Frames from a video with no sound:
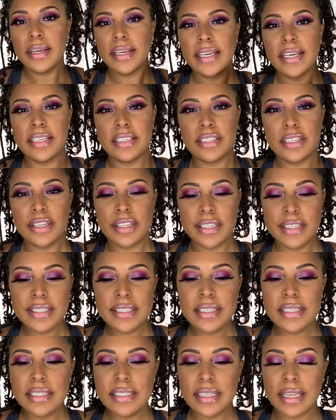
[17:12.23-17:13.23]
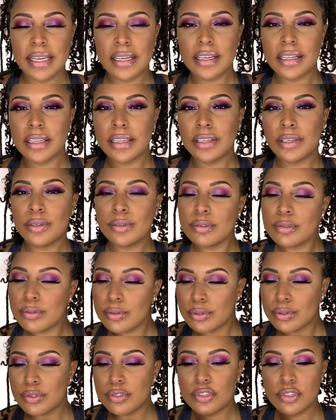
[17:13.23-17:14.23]
Okay, so this is like a little
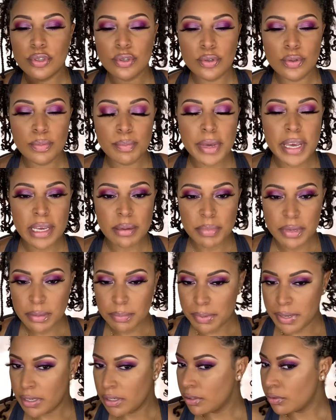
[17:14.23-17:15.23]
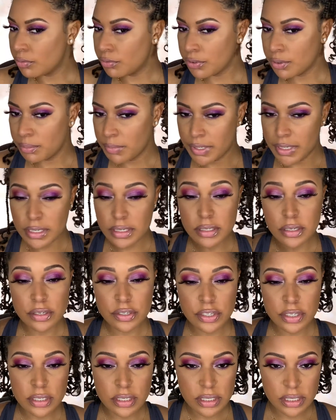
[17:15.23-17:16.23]
too baby pink for me. So
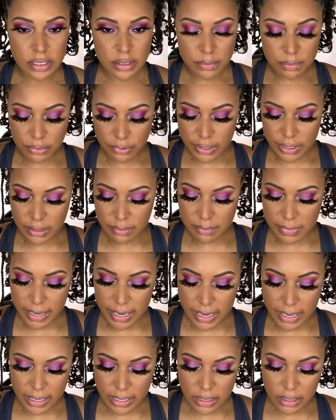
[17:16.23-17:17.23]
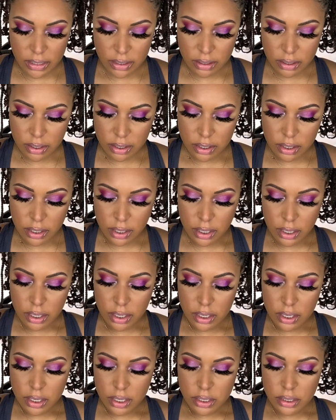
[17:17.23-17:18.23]
just to bring back
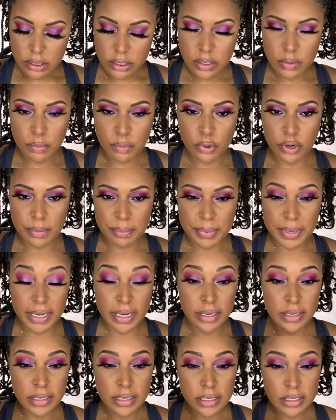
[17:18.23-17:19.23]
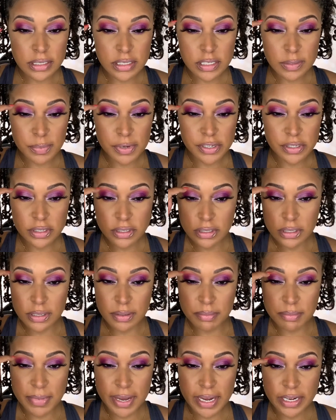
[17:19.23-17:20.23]
some more pinkness, especially to
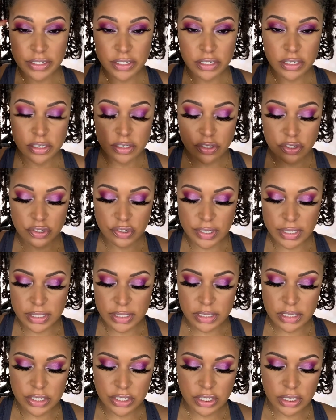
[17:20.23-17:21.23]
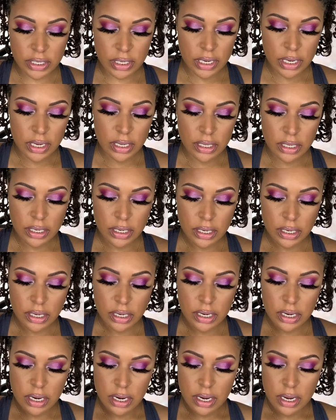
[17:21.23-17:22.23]
match this transition
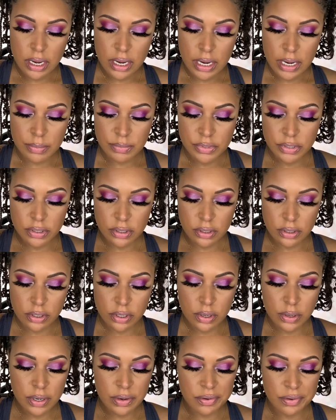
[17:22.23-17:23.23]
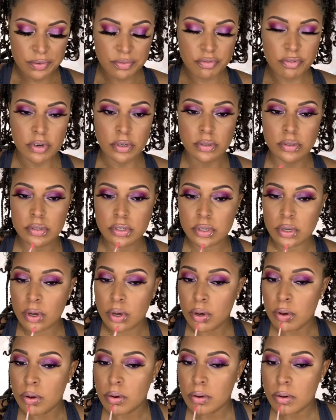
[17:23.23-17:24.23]
color, I'm just gonna go in with Rose
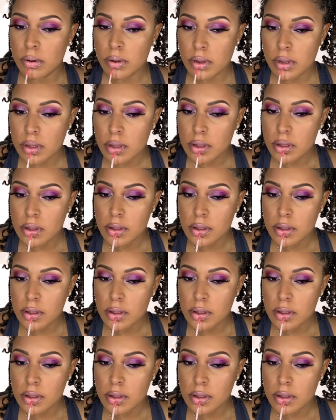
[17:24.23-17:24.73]
Gold